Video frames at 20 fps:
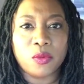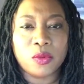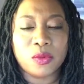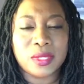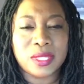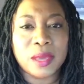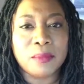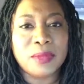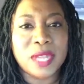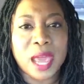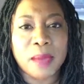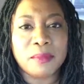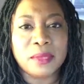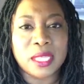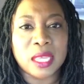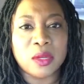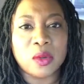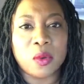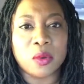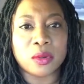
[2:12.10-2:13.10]

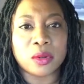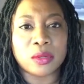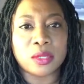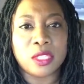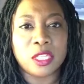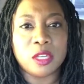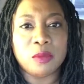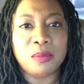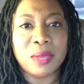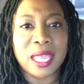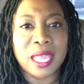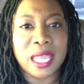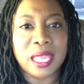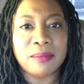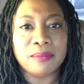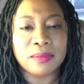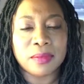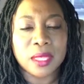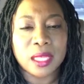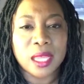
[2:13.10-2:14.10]
sometimes in order to
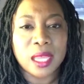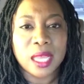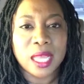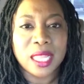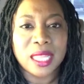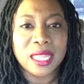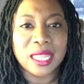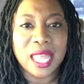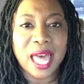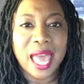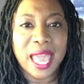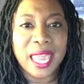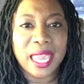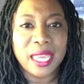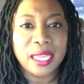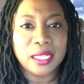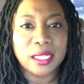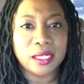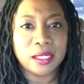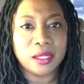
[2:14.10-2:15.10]
be
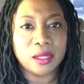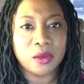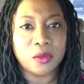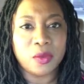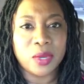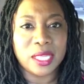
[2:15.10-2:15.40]
liked,